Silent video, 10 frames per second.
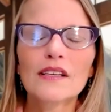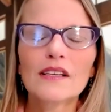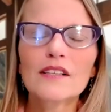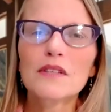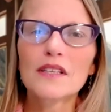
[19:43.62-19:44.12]

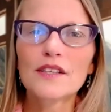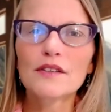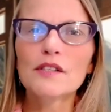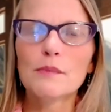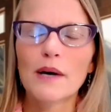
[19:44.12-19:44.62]
It's within
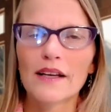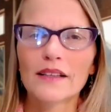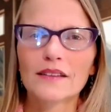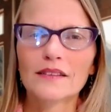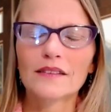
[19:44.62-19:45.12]
your
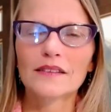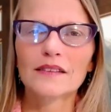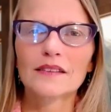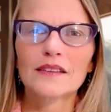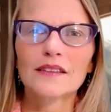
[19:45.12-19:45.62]
spine.
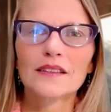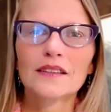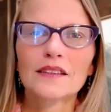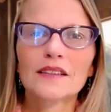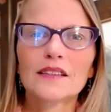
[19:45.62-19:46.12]

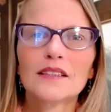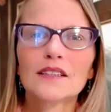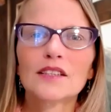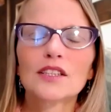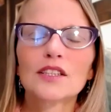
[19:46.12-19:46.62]

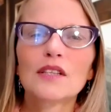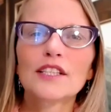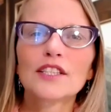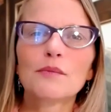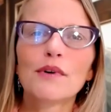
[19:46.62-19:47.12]
So
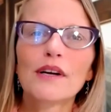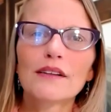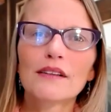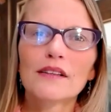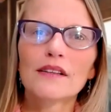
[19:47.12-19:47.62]
let your
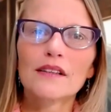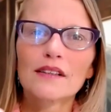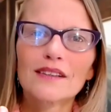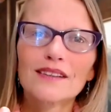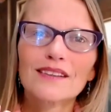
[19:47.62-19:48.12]
breath